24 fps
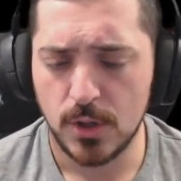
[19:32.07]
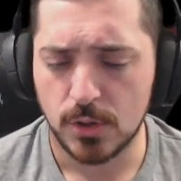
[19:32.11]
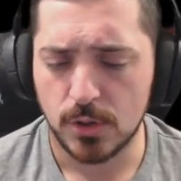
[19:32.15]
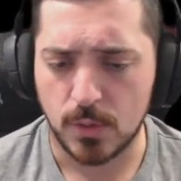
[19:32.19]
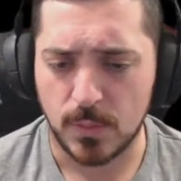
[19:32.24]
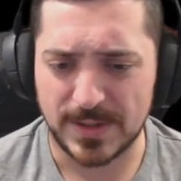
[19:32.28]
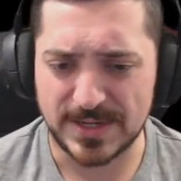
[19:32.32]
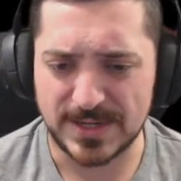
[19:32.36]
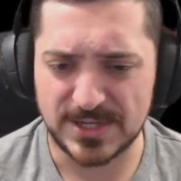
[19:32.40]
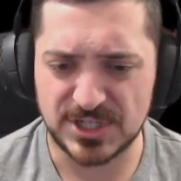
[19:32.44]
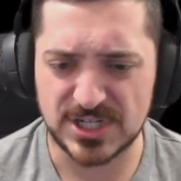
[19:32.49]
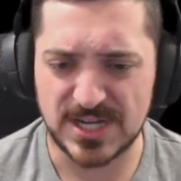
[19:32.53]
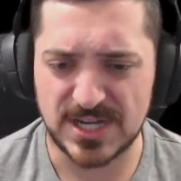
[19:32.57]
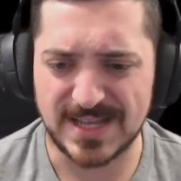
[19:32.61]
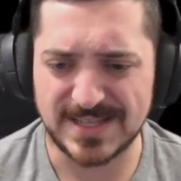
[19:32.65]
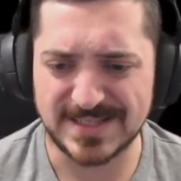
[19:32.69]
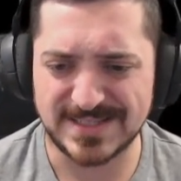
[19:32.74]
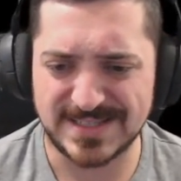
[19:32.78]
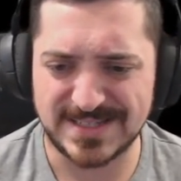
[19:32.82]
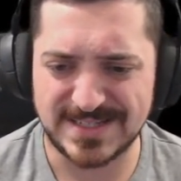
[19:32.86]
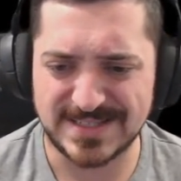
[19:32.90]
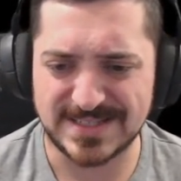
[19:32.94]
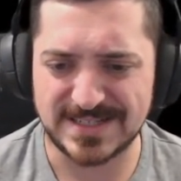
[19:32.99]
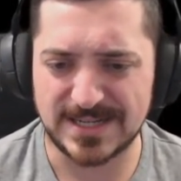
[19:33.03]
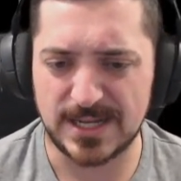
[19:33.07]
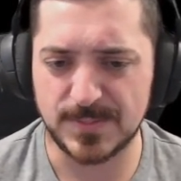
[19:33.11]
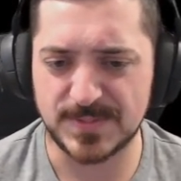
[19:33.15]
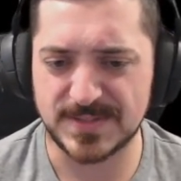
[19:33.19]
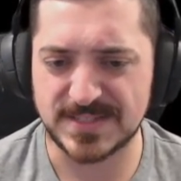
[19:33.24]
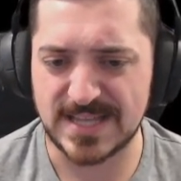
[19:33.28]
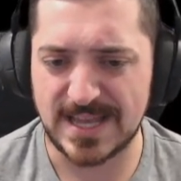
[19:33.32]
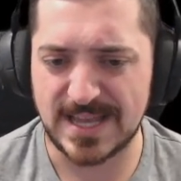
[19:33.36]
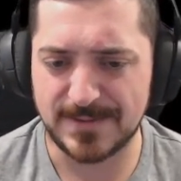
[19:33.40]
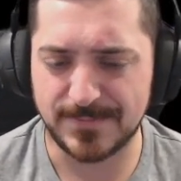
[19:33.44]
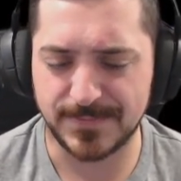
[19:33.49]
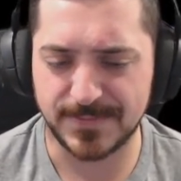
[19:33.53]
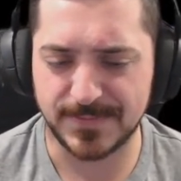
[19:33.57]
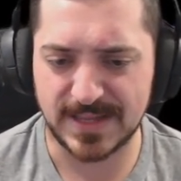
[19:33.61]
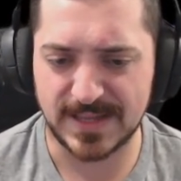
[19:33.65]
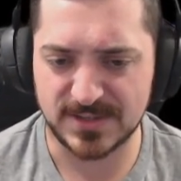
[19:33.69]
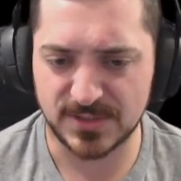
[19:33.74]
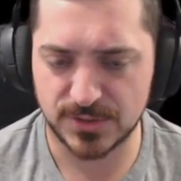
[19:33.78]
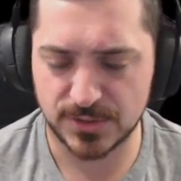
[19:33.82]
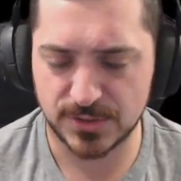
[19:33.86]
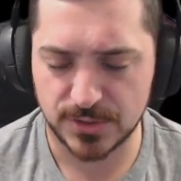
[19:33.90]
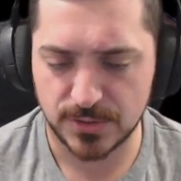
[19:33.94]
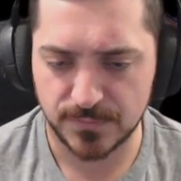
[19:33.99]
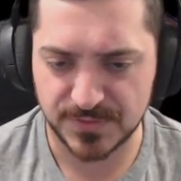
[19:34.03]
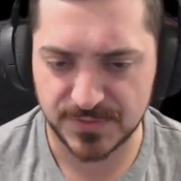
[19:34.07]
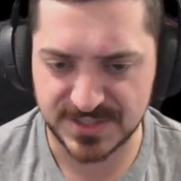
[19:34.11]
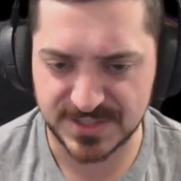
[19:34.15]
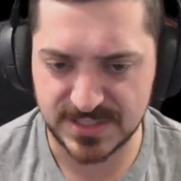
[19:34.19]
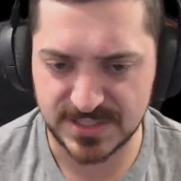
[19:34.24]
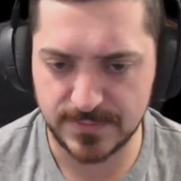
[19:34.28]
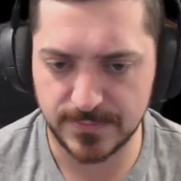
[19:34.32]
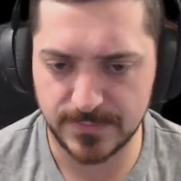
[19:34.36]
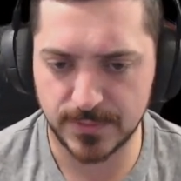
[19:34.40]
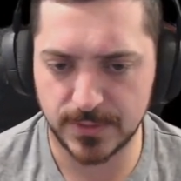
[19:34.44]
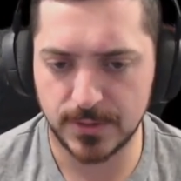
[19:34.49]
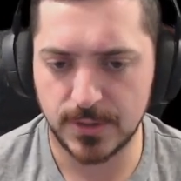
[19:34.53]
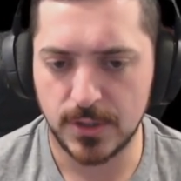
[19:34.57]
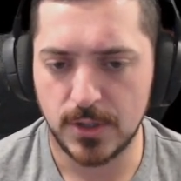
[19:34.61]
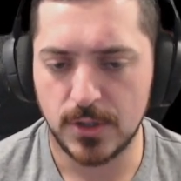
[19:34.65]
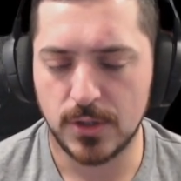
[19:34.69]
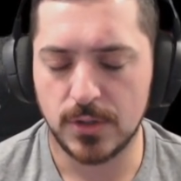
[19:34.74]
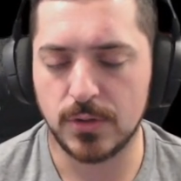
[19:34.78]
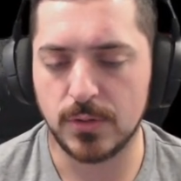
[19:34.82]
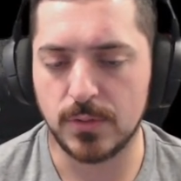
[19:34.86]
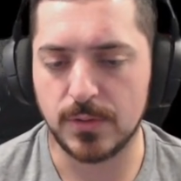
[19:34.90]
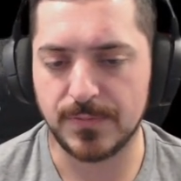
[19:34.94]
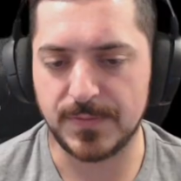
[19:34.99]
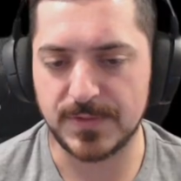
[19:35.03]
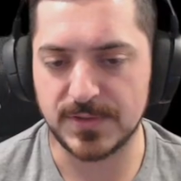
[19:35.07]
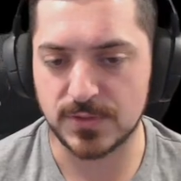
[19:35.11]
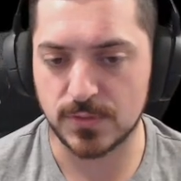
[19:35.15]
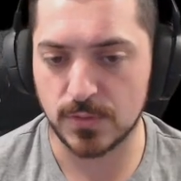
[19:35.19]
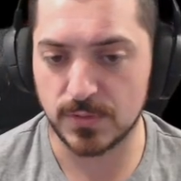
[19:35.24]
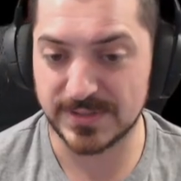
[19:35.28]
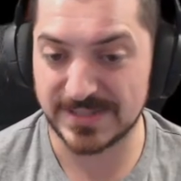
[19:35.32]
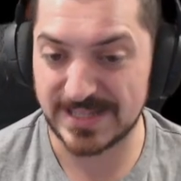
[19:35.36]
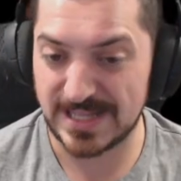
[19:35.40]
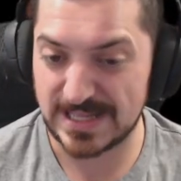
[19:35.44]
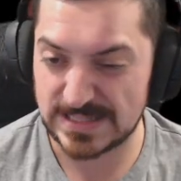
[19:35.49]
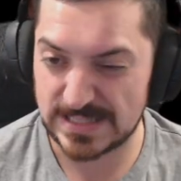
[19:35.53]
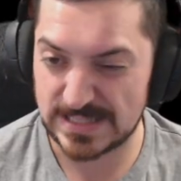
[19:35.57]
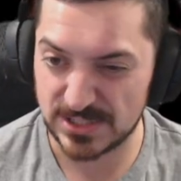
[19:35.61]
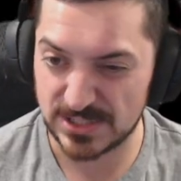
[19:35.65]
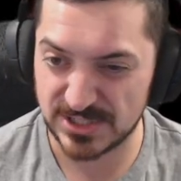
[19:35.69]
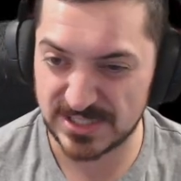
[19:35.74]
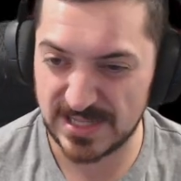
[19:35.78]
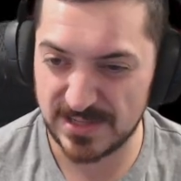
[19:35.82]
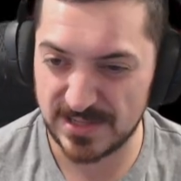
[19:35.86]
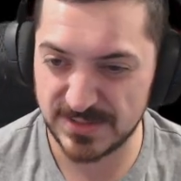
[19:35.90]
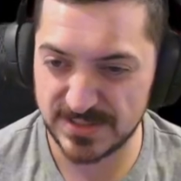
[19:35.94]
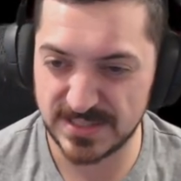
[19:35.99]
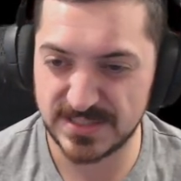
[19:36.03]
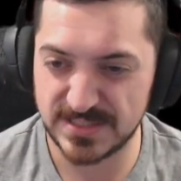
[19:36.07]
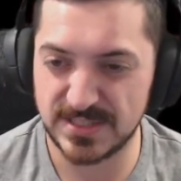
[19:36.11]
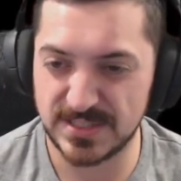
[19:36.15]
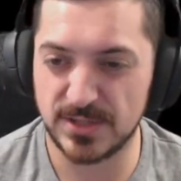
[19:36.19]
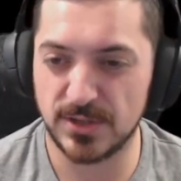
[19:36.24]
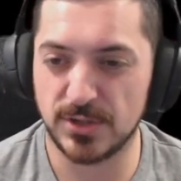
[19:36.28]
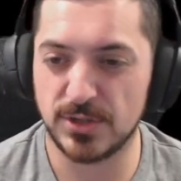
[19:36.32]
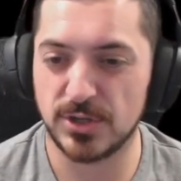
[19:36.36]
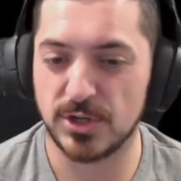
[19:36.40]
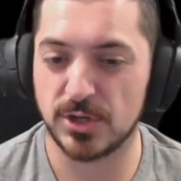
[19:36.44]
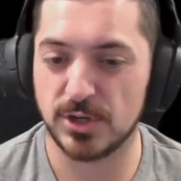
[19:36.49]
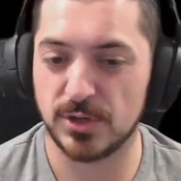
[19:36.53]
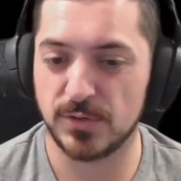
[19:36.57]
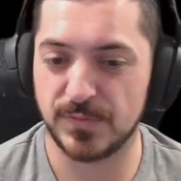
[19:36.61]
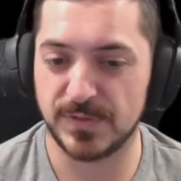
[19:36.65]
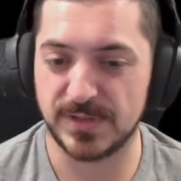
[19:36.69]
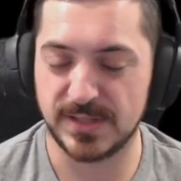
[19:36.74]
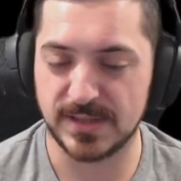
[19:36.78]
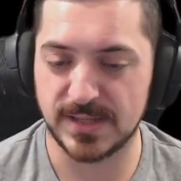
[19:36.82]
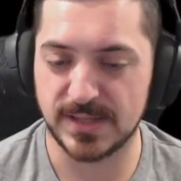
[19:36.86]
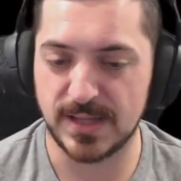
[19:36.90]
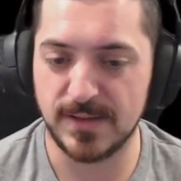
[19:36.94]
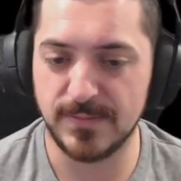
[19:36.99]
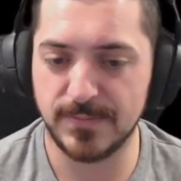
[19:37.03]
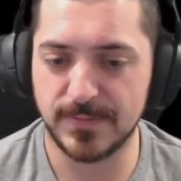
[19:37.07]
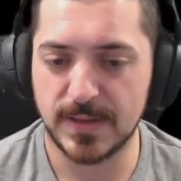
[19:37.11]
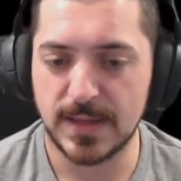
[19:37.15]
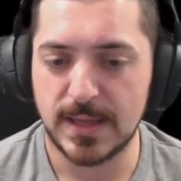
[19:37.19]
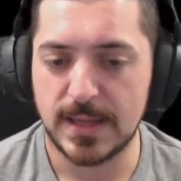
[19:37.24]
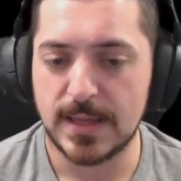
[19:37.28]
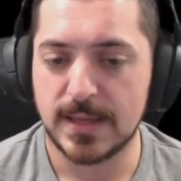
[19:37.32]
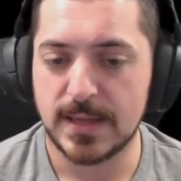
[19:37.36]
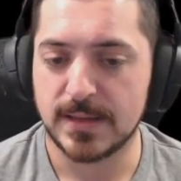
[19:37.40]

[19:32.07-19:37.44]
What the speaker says: Quentin Johnson is an upside flex receiver who, if he scores a lot of touchdowns this year, you're going to really love.